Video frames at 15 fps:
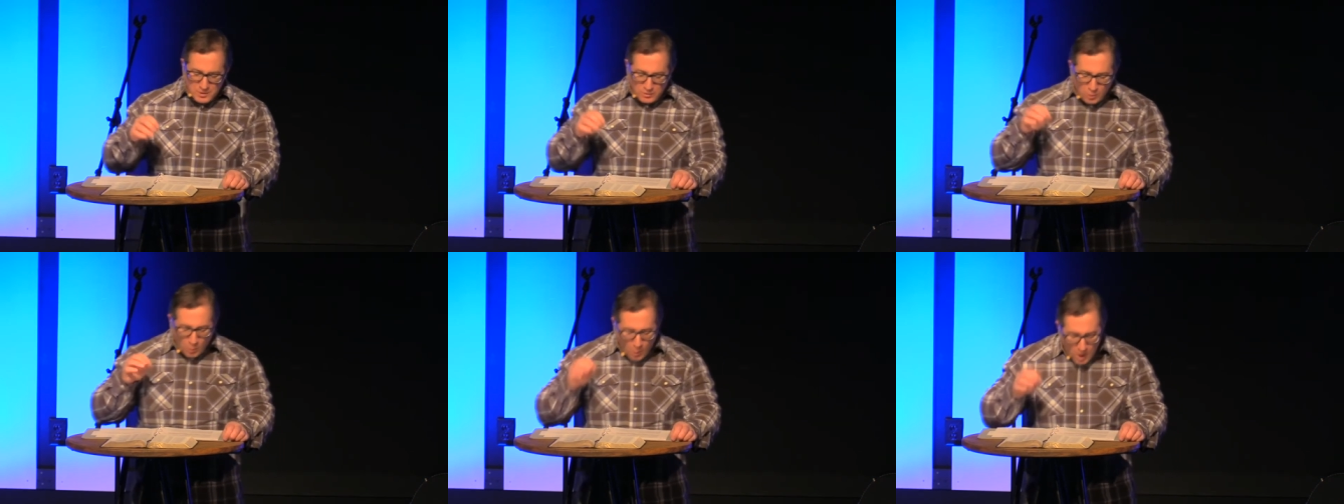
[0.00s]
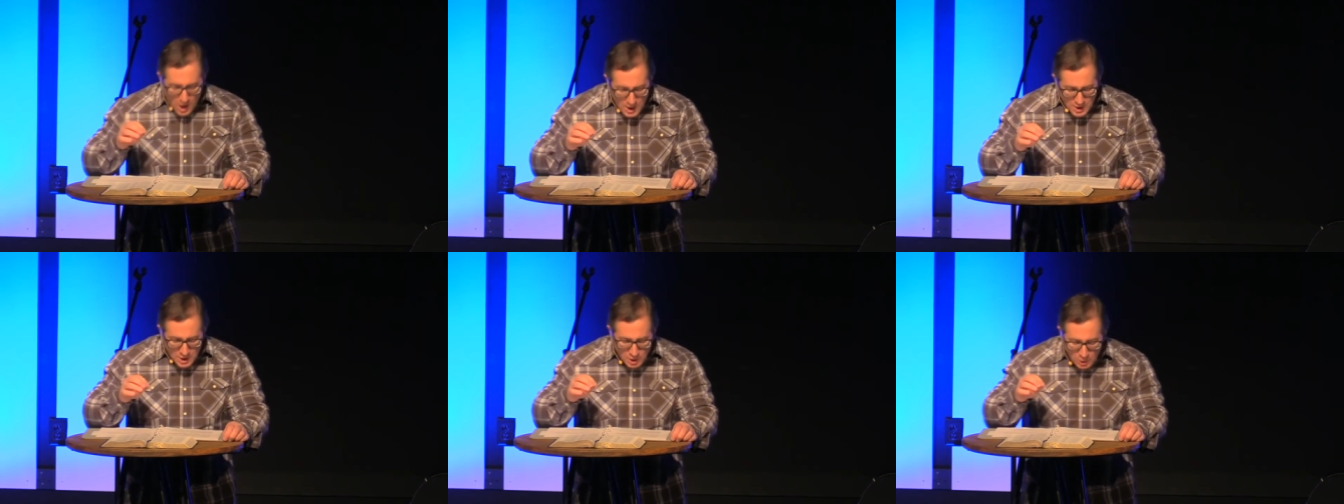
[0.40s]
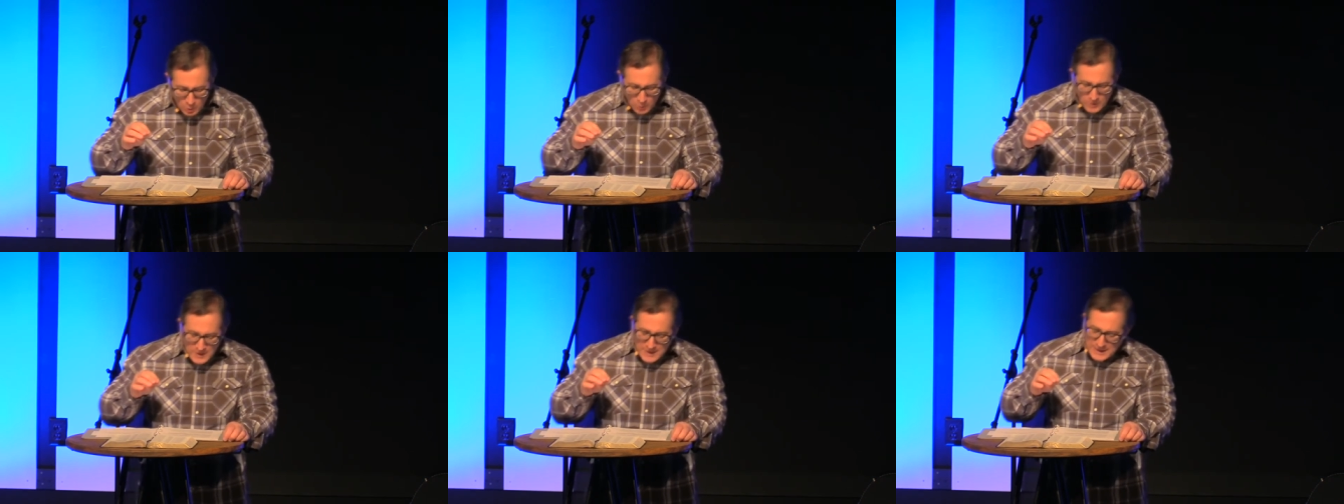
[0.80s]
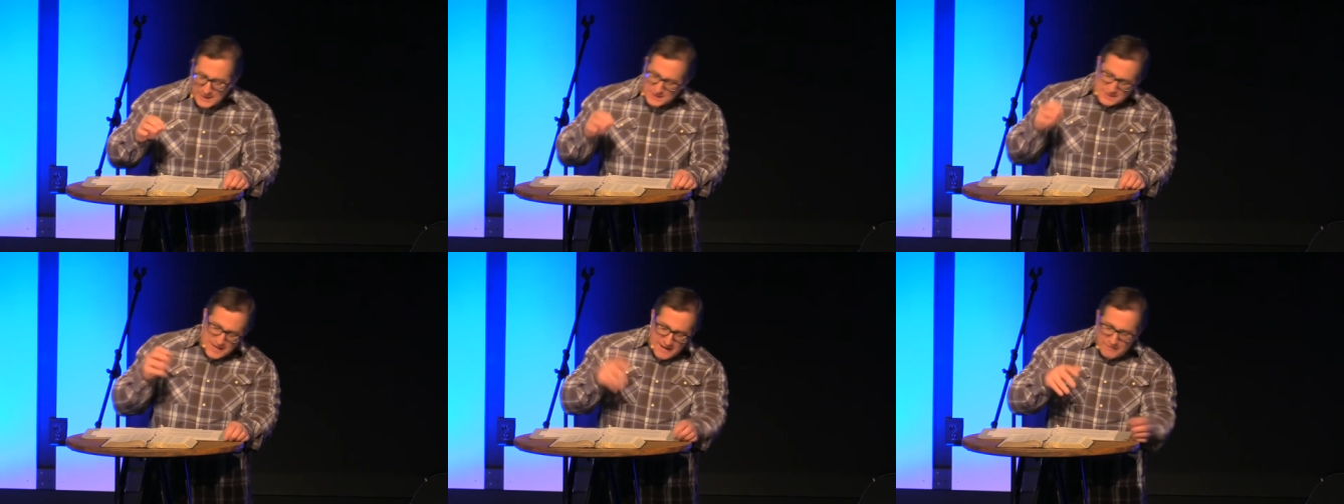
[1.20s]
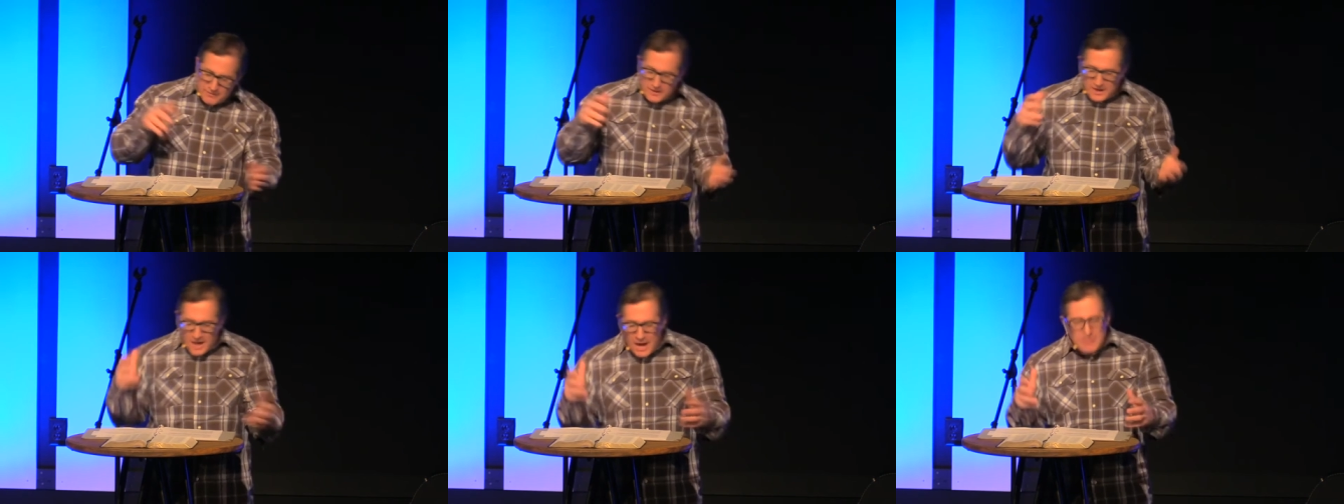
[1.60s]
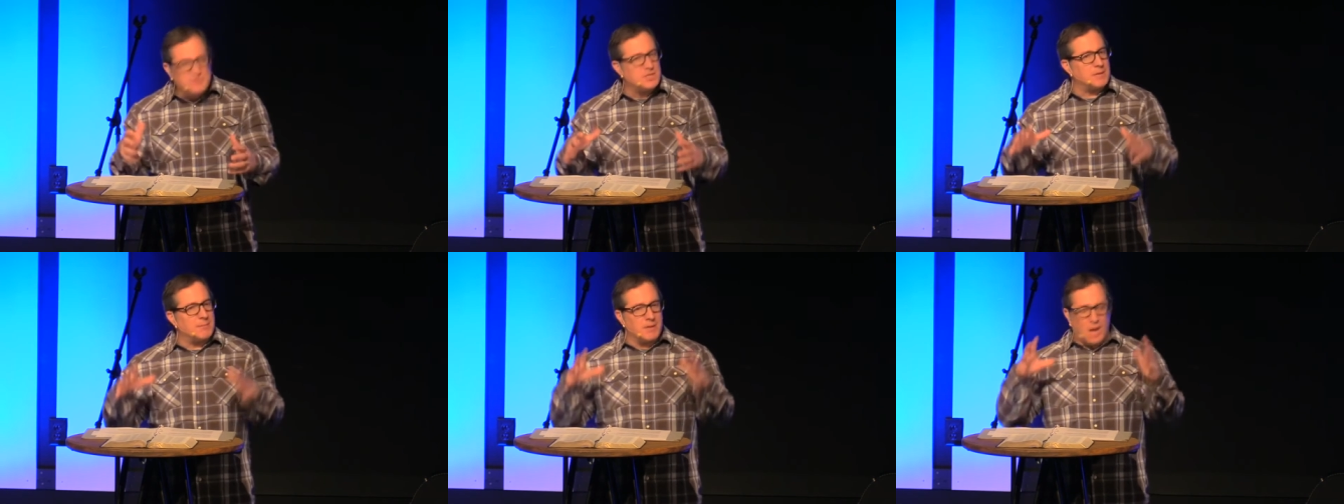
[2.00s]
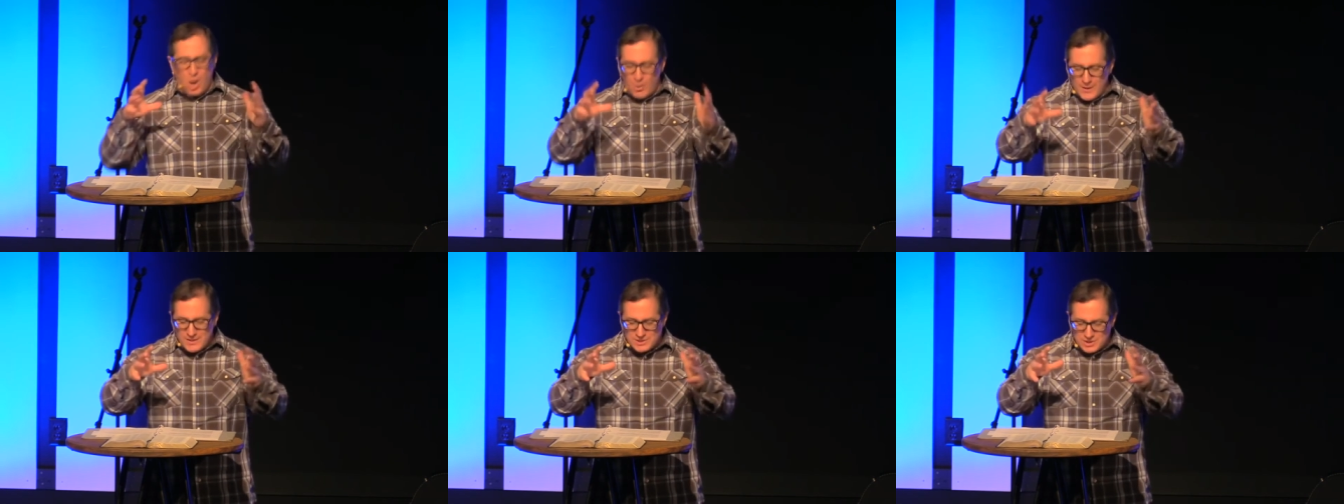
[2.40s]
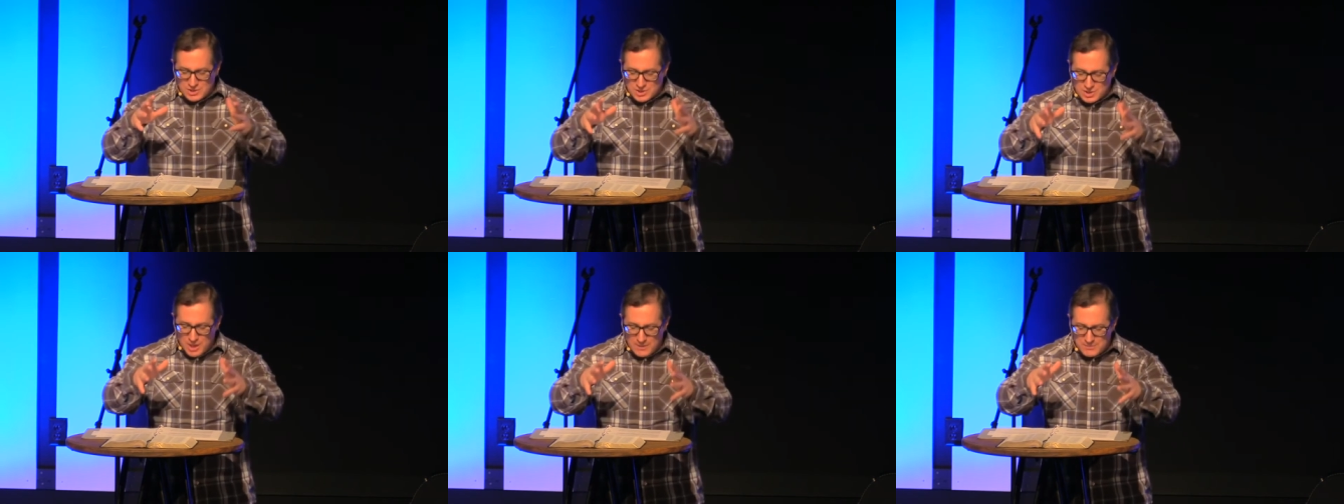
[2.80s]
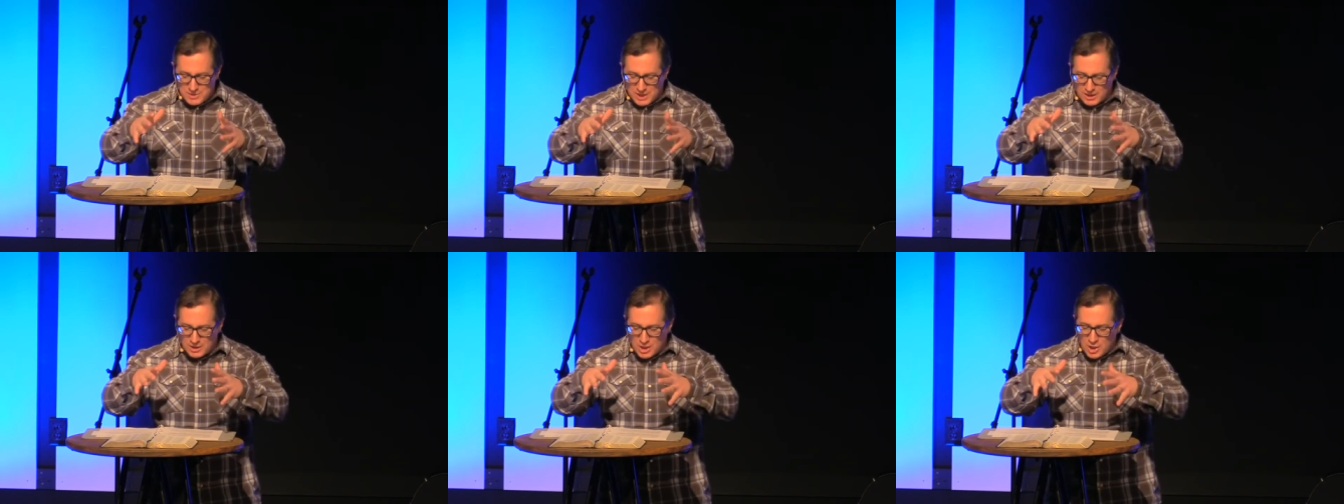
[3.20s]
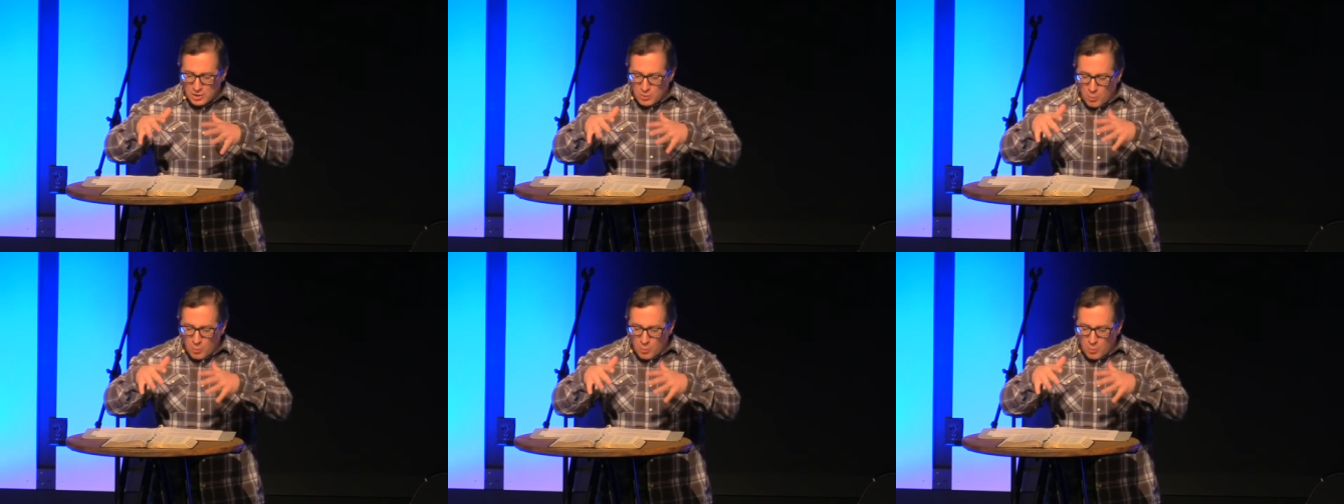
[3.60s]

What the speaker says: the one who is never the object but always the subject,